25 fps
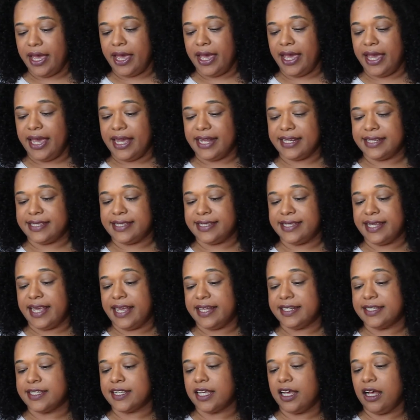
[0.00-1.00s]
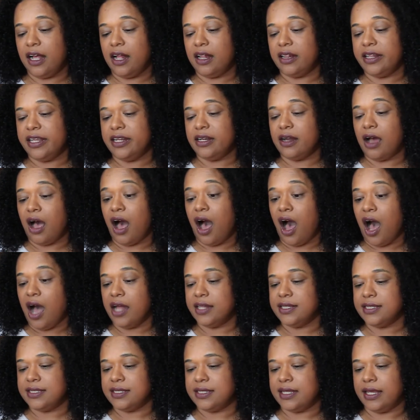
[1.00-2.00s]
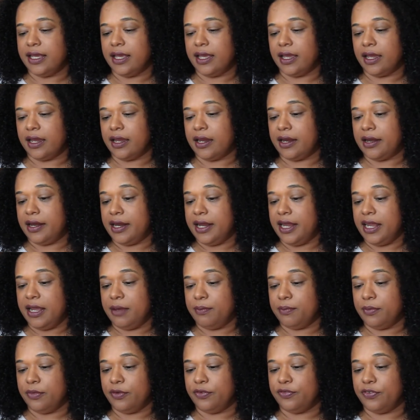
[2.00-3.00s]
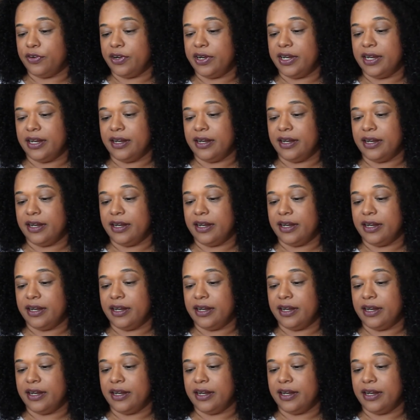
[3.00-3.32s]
It says curl enhancing cream for